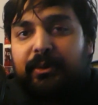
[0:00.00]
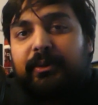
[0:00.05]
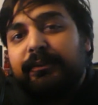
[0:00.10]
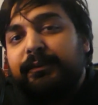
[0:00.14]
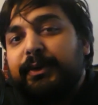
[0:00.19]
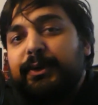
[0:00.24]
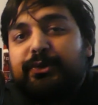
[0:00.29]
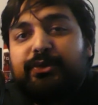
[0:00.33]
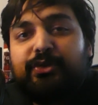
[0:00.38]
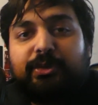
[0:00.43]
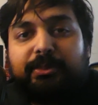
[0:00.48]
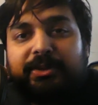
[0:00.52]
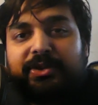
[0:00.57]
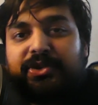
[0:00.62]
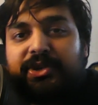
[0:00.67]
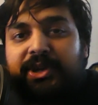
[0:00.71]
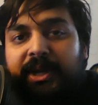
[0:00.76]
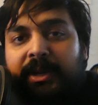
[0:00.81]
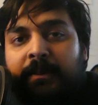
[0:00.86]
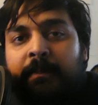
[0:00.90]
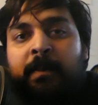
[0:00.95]
the virtual
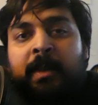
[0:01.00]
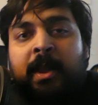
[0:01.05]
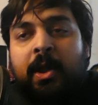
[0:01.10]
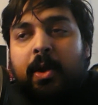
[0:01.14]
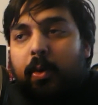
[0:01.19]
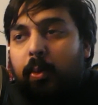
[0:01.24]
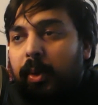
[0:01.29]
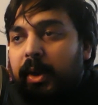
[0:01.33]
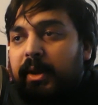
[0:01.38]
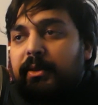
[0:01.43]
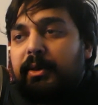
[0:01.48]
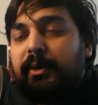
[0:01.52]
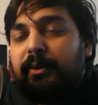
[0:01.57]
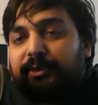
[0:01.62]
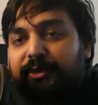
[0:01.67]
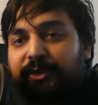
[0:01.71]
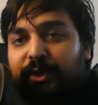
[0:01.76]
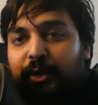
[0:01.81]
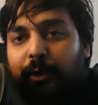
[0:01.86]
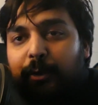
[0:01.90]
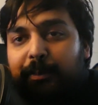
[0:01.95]
machine, Windows
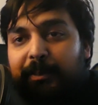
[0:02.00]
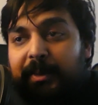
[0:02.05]
told